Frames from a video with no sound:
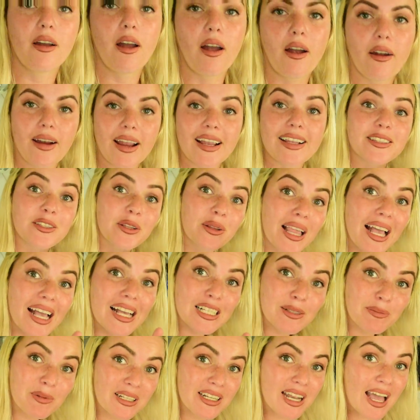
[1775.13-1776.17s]
All right, so
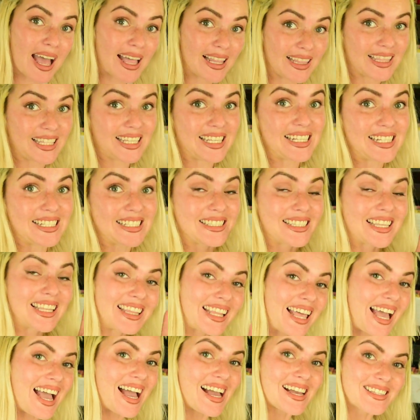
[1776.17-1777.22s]
last but not least, the
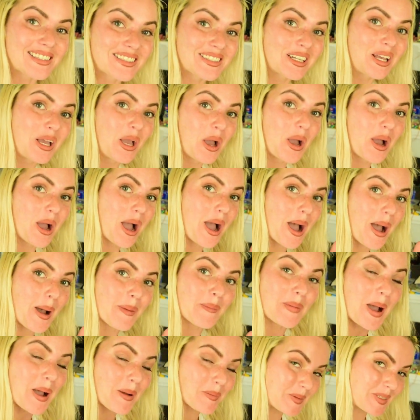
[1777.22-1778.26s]
last um,
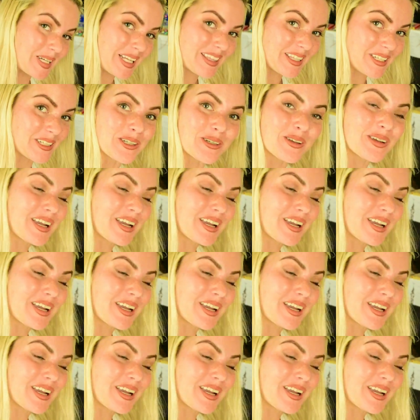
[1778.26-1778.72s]
update that you